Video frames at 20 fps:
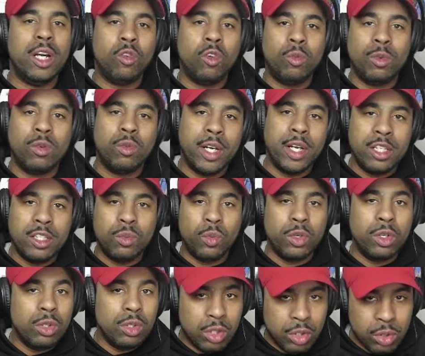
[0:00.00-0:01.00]
that Roman Reigns
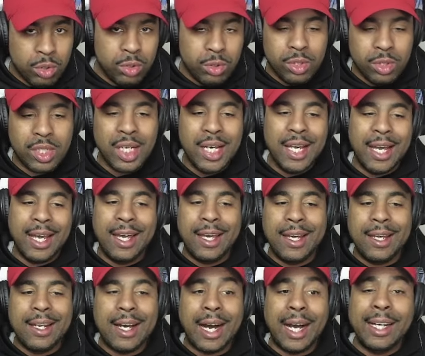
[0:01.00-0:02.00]
will lose.
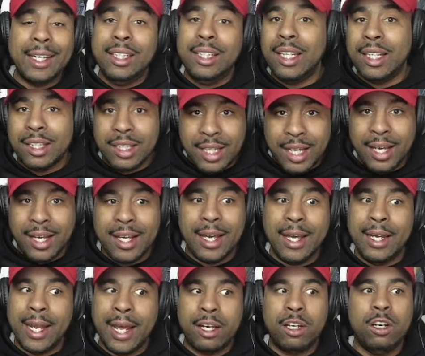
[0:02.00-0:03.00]
And I get that,
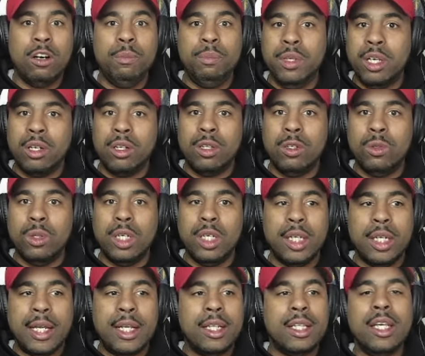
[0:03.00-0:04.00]
and that could be a clue.
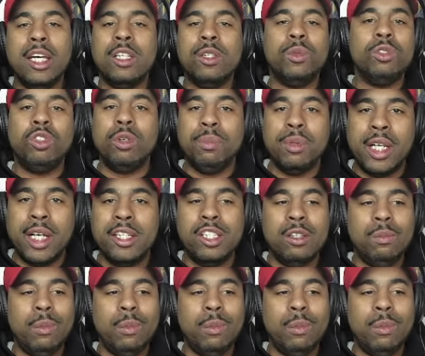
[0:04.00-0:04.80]
And the thing is with Triple H,